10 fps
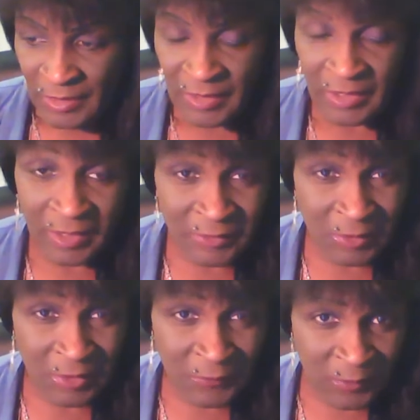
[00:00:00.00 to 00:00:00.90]
And I was
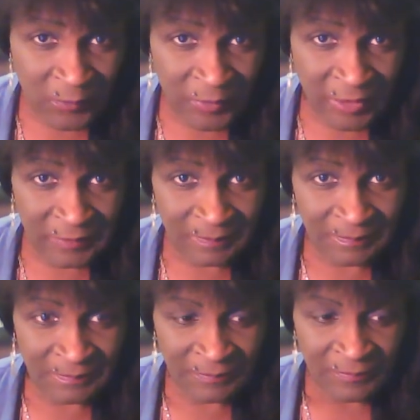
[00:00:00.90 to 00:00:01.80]
going for a run
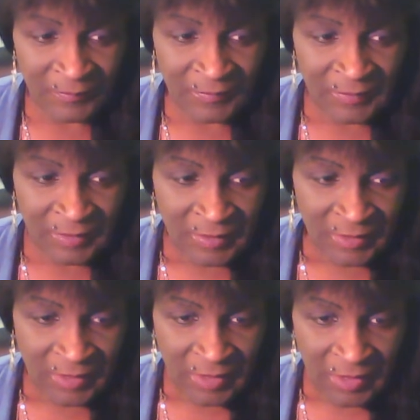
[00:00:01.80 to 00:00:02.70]

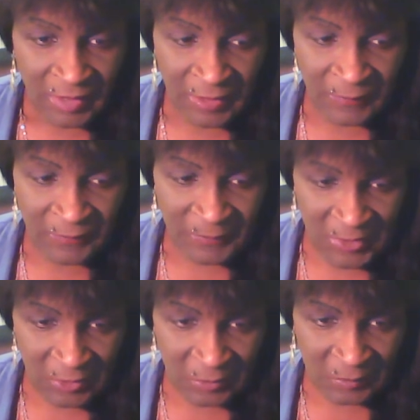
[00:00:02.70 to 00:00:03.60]
from
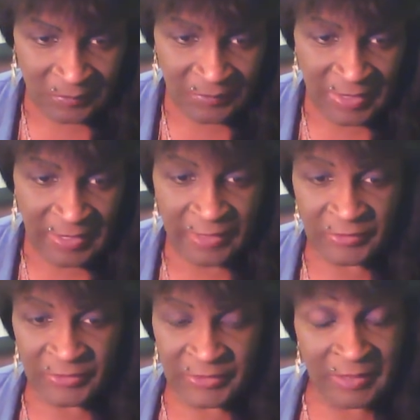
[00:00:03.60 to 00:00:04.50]
home and had
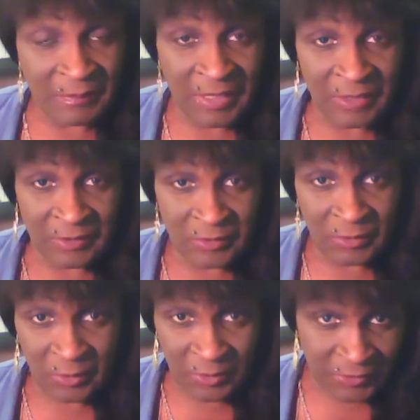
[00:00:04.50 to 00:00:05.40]
this 10-mile
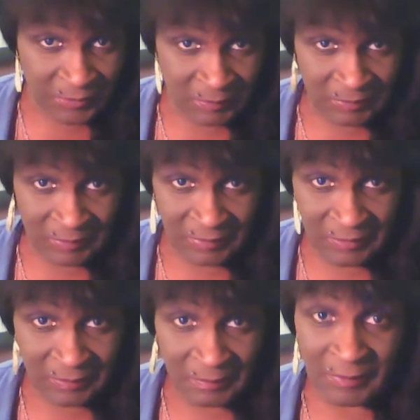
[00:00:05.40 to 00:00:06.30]
course
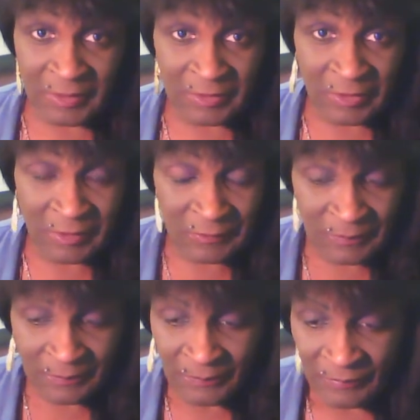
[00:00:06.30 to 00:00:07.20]
marked off.
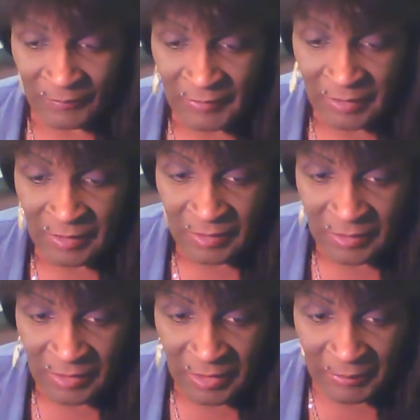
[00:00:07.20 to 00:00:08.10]

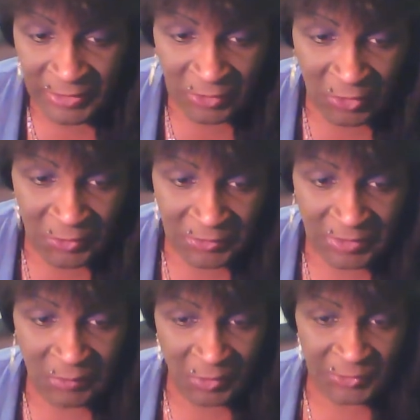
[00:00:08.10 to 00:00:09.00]
And my goal was
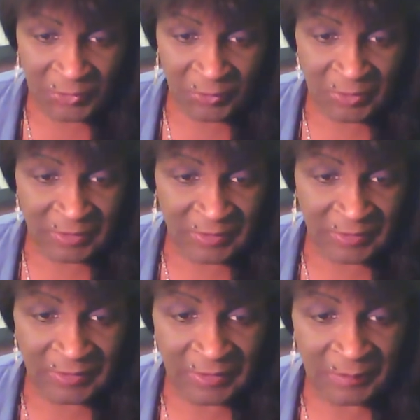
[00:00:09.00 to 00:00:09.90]
I wanted to do it
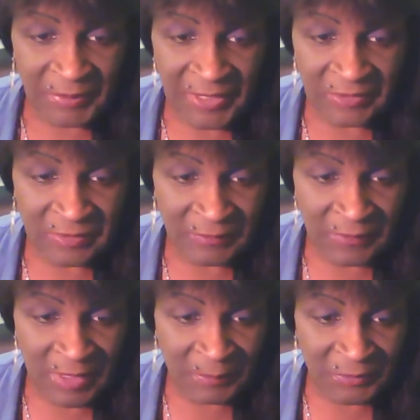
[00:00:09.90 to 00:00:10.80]
at a pace of
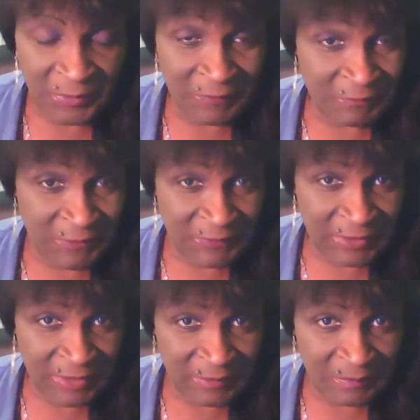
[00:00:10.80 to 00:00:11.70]
around between
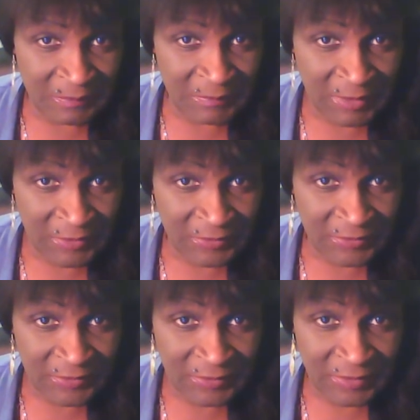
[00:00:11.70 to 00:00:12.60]
58 minutes
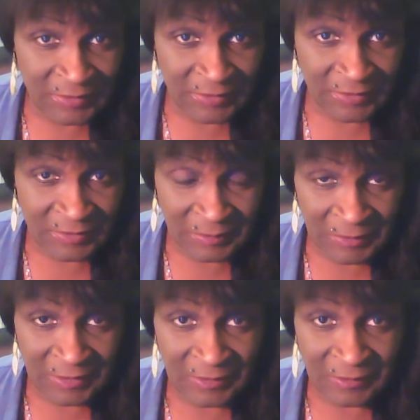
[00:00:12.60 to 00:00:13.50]
and 60
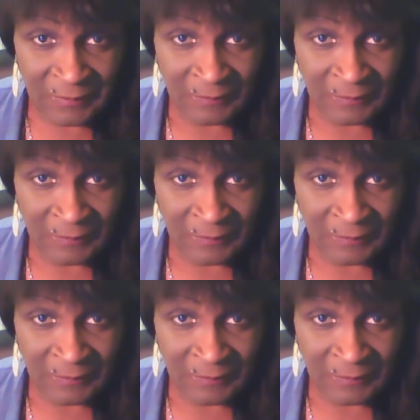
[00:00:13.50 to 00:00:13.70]
minutes.